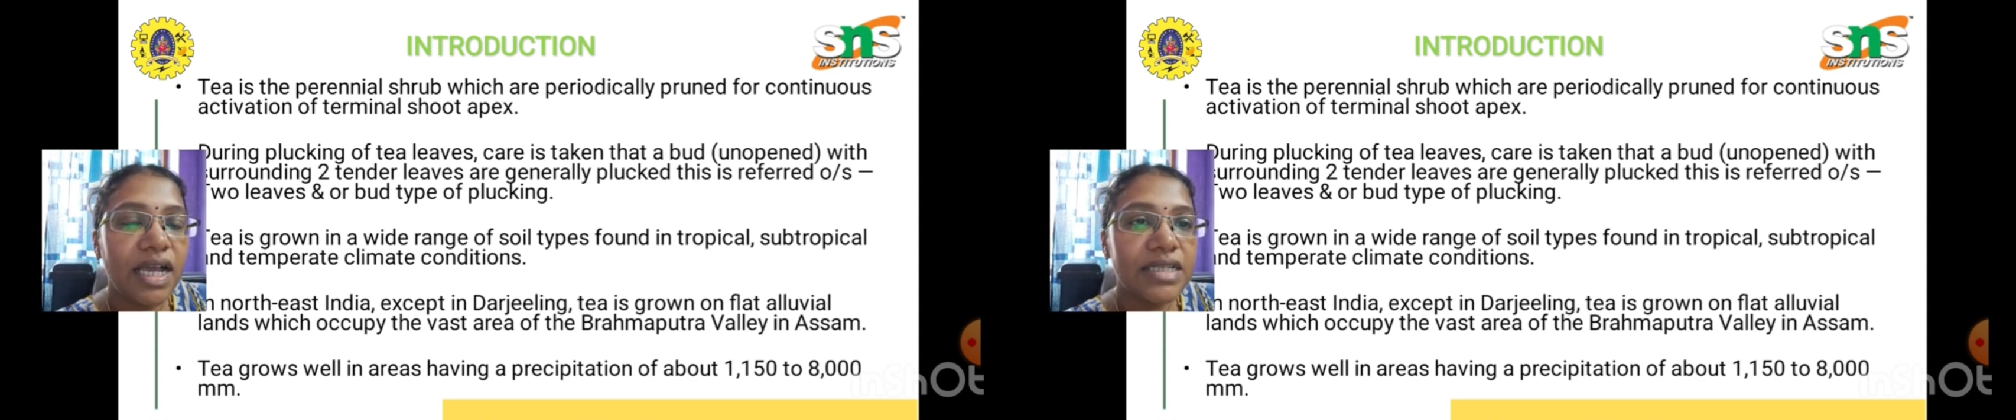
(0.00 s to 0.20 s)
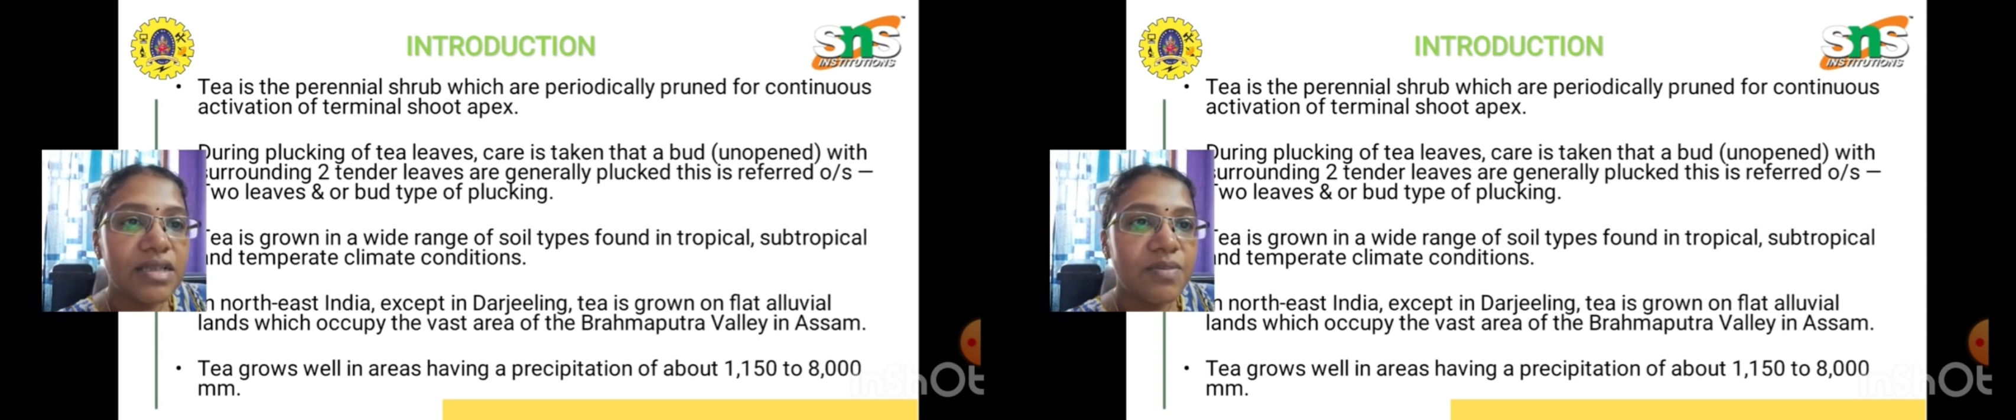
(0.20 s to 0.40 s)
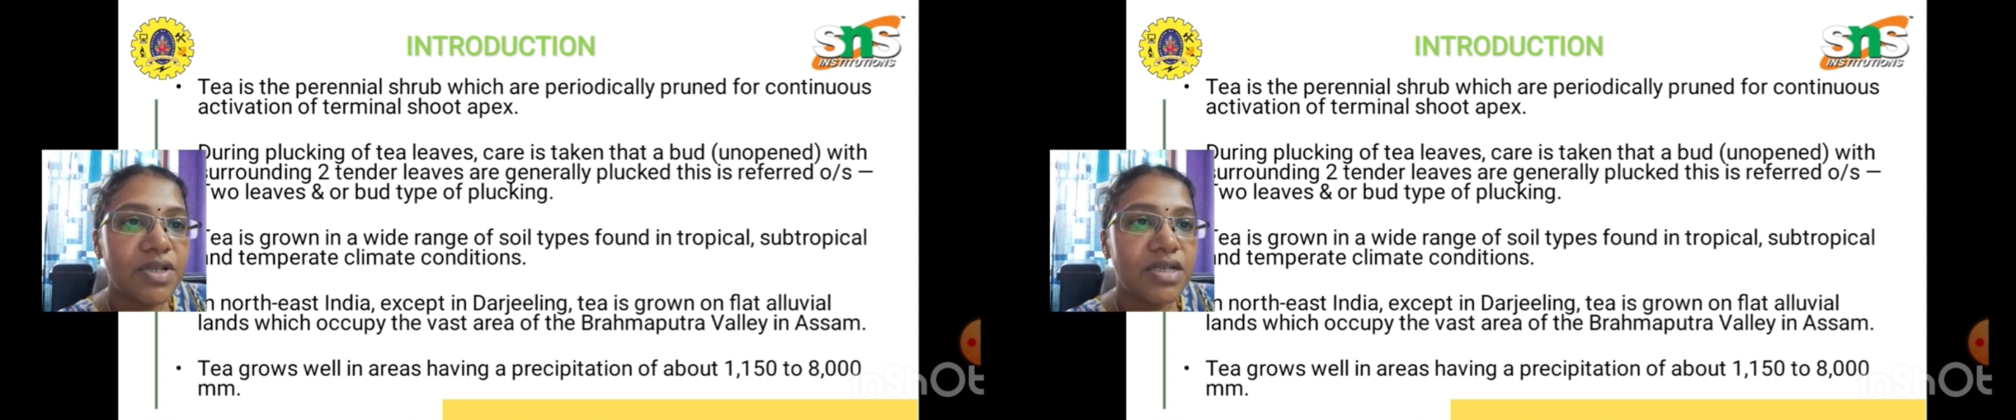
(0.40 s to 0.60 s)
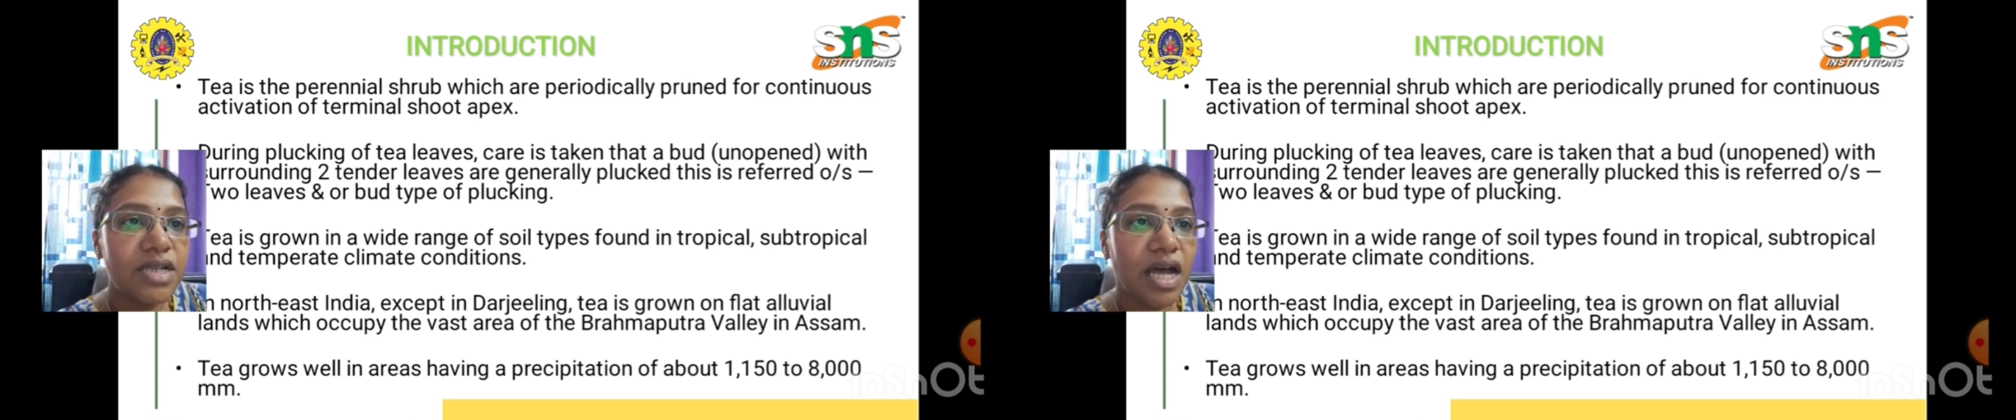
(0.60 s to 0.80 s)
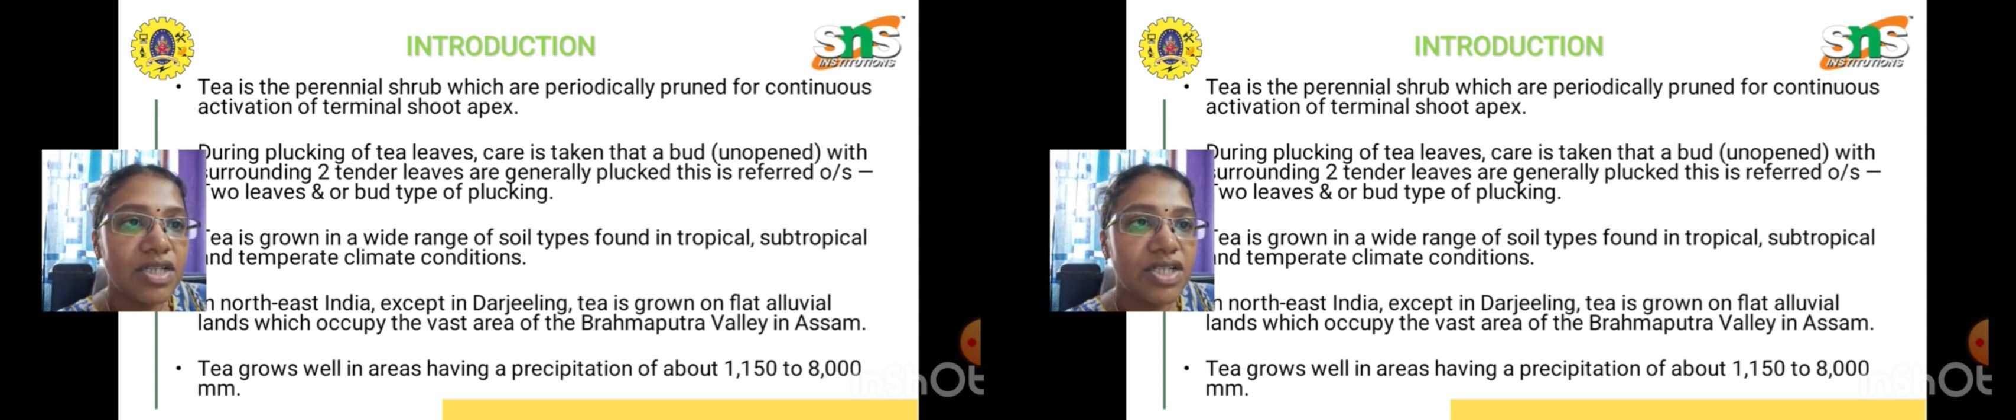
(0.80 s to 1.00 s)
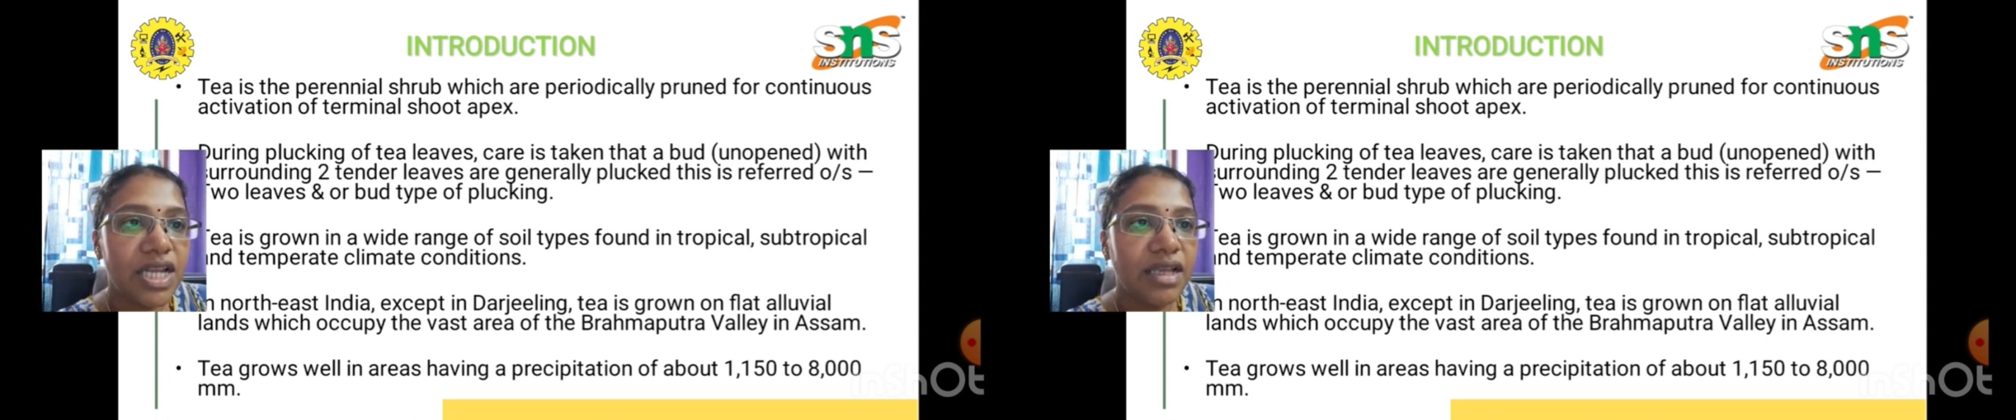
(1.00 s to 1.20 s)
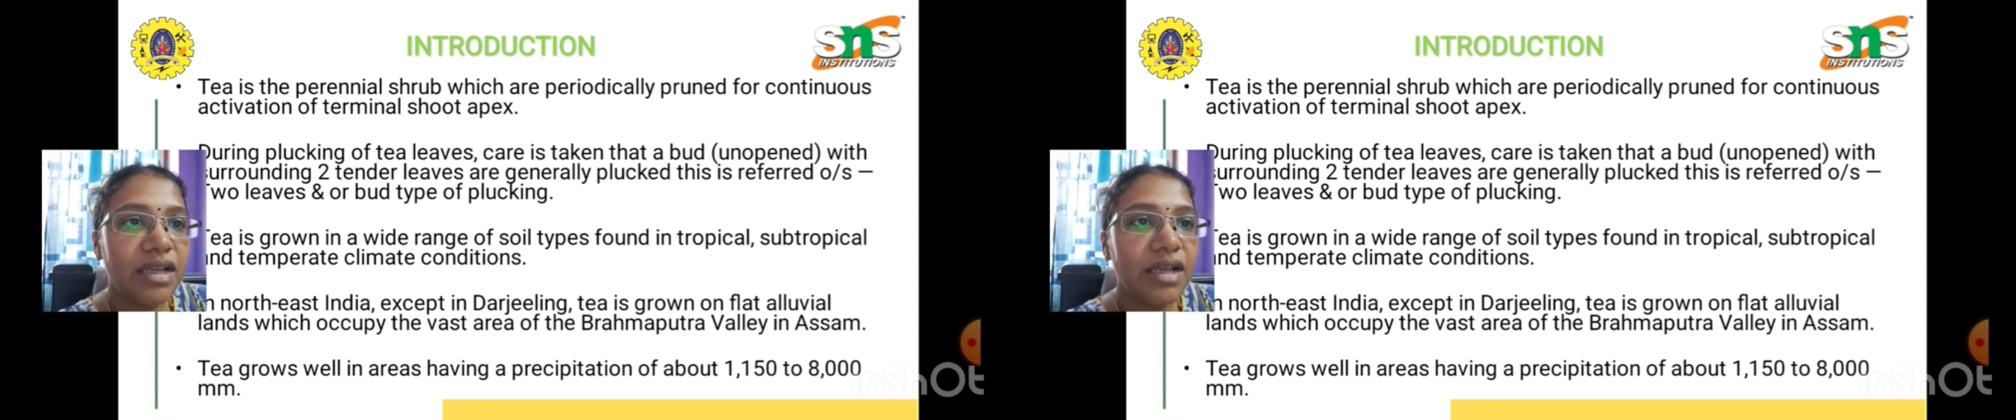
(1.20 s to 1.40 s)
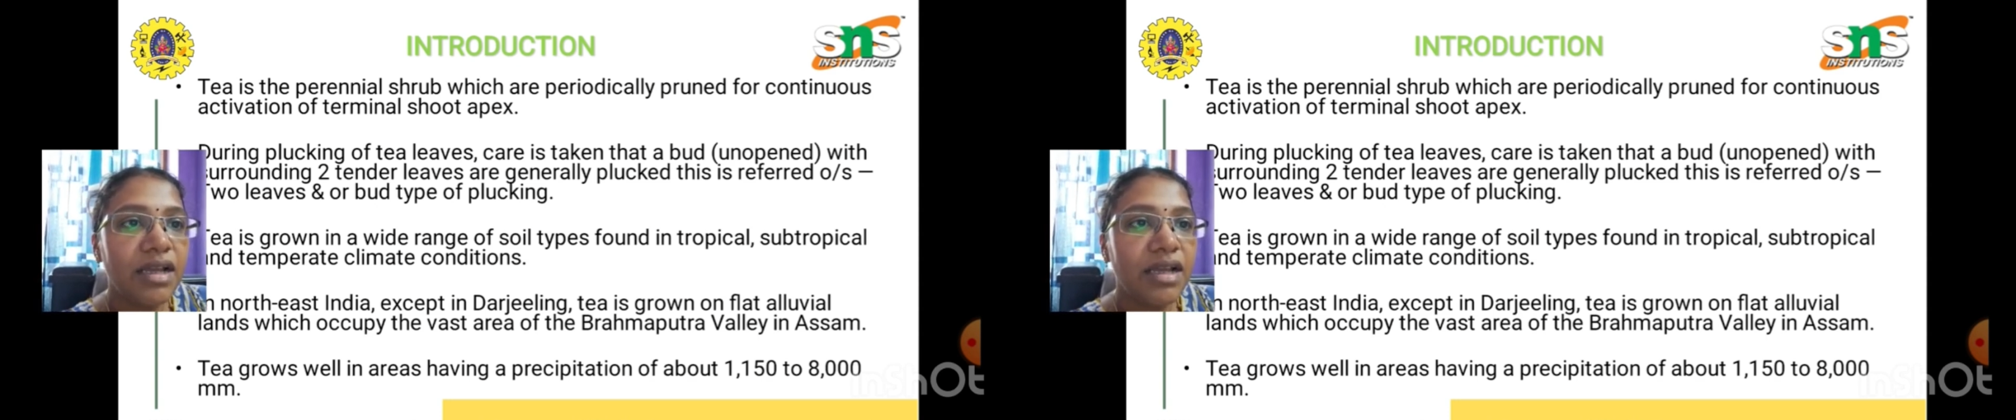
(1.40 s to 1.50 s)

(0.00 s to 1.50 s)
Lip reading: except in Darjeeling,